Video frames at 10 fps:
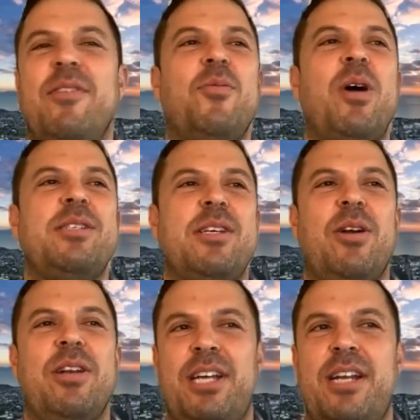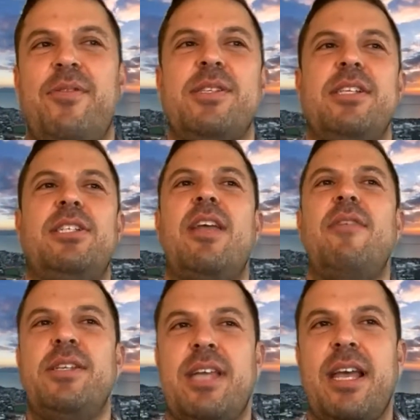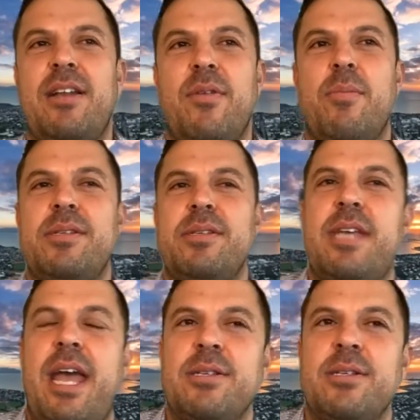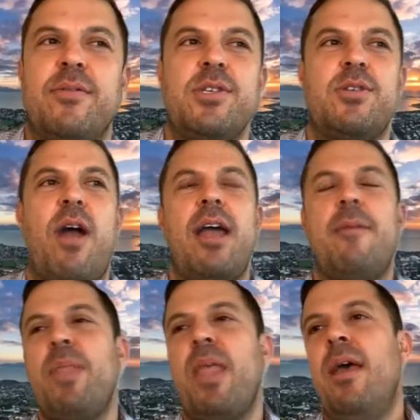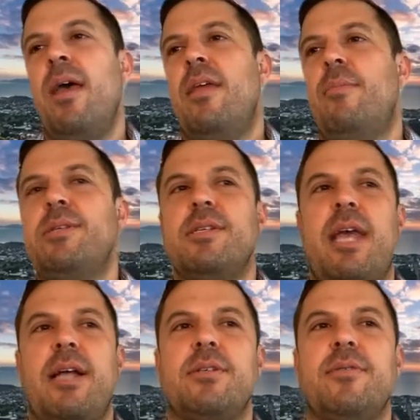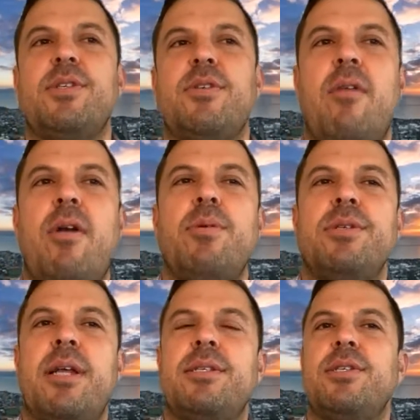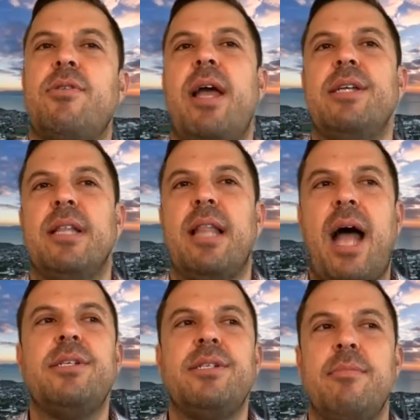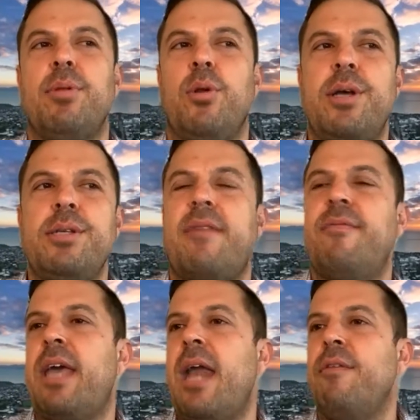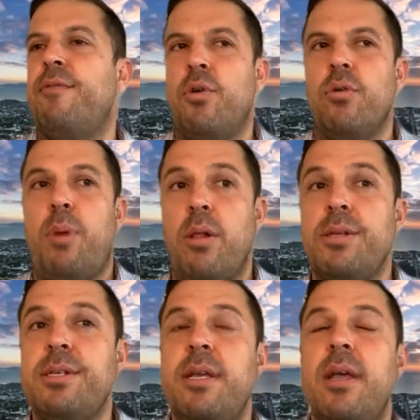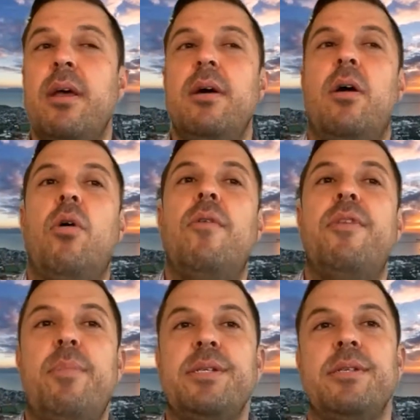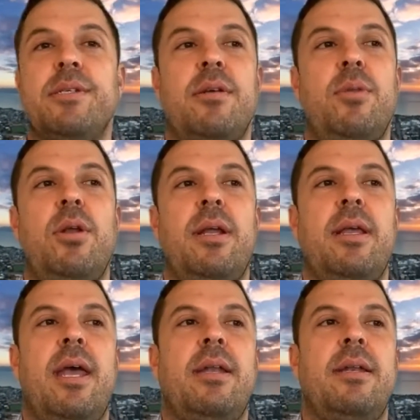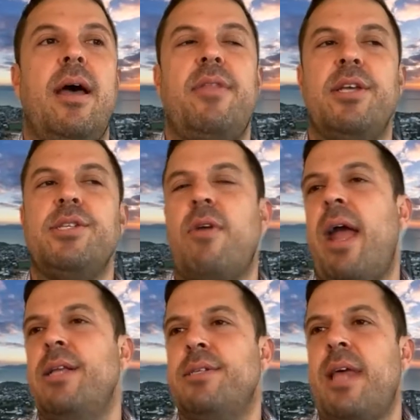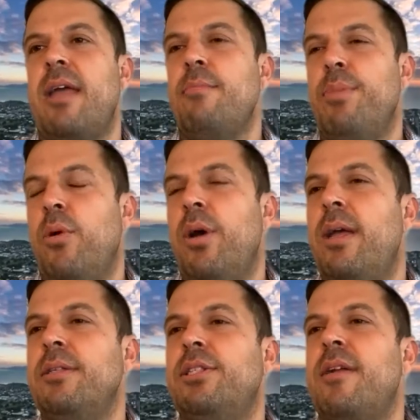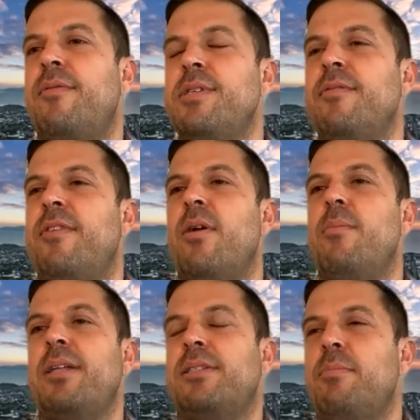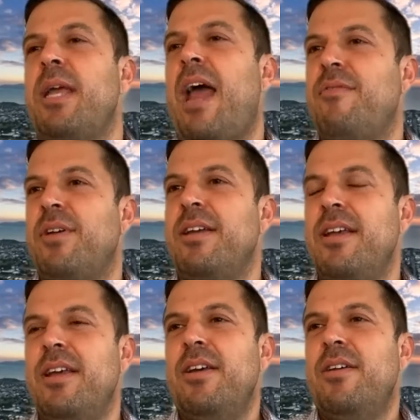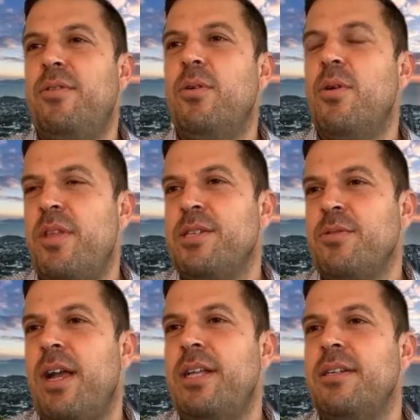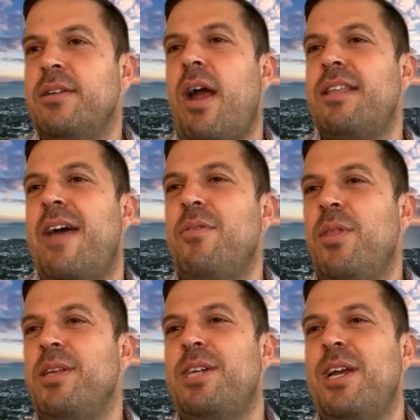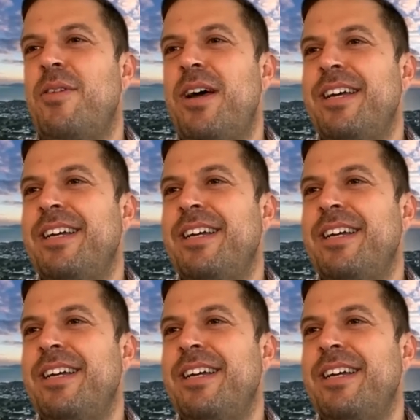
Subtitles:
Westacott, and Jennifer's the Chief Executive of the Business Council of Australia. The Business Council of Australia represents Australia's largest employers advocating for good policy of the business community and the Australians they employ. And Jennifer's very much a big advocate for this region. Great to have you with us, Jennifer.